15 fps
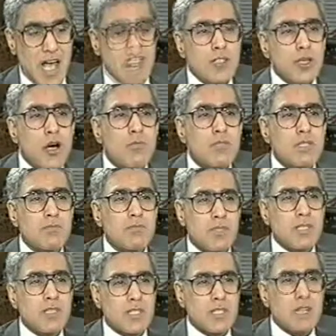As Commerce
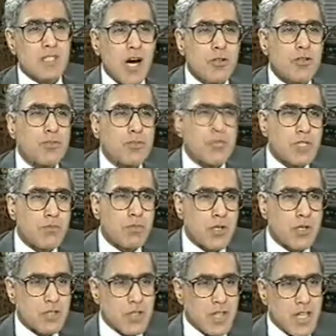Minister, how do you
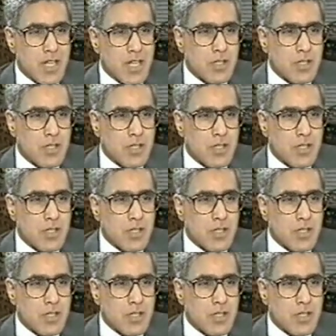respond to